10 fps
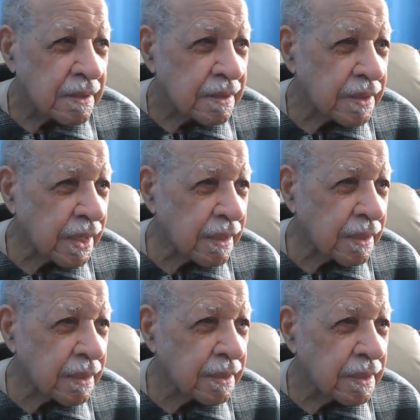
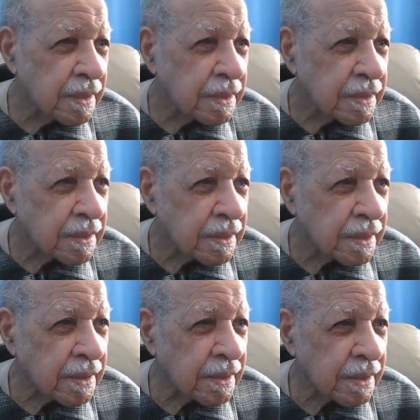Yeah.
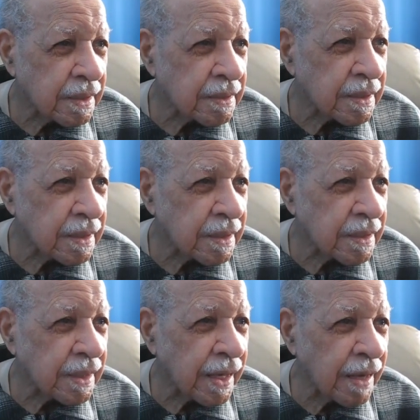
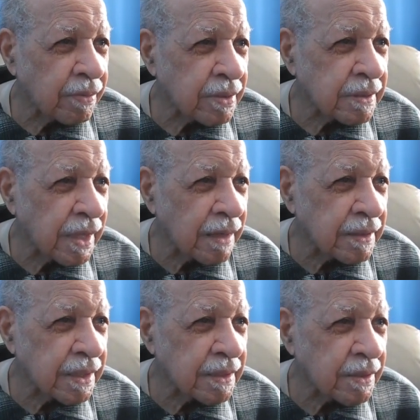I was down
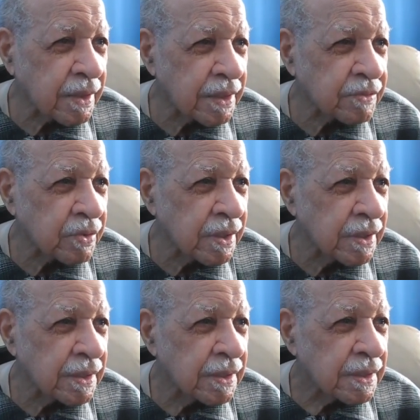there in the country,
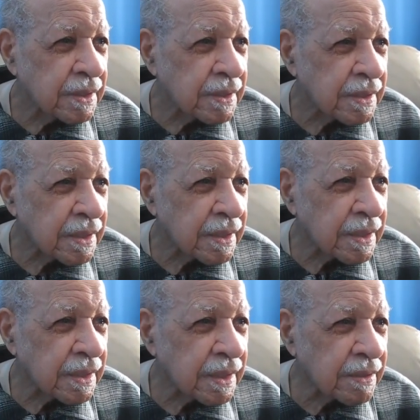
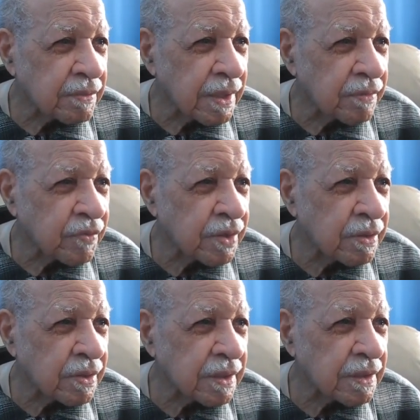and we
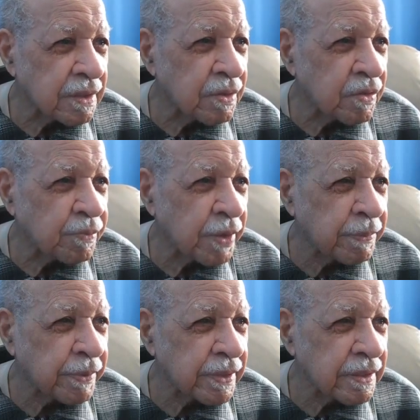look in the
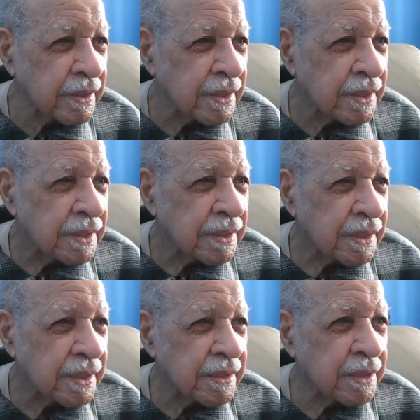newspaper,
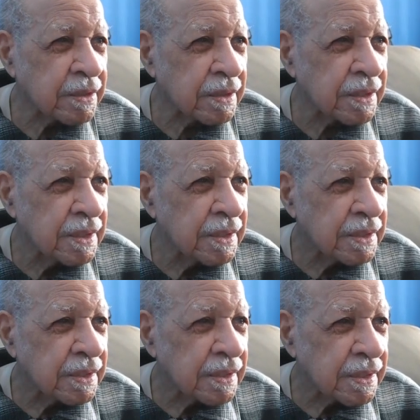and they said,
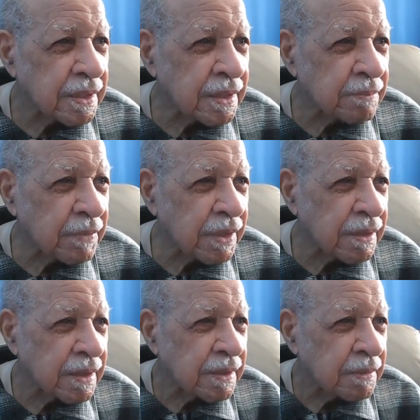and my
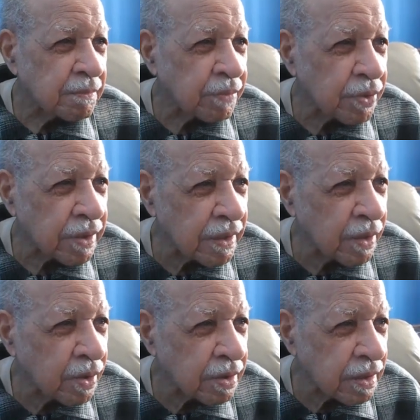
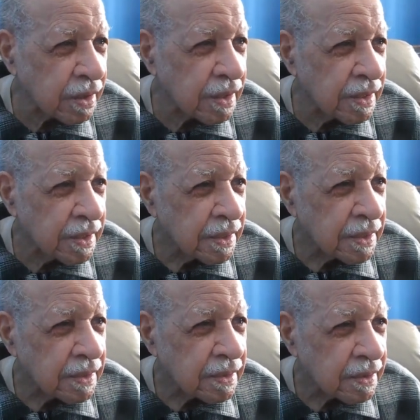brother-in-law said,
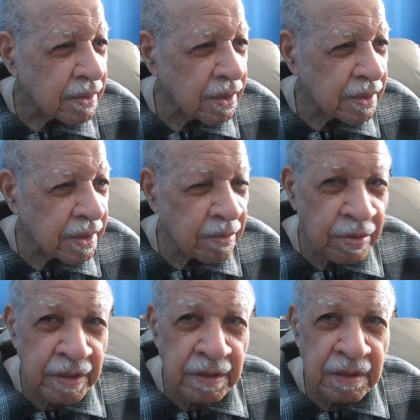"Oh, your
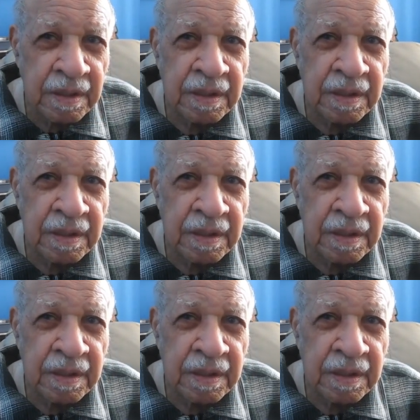way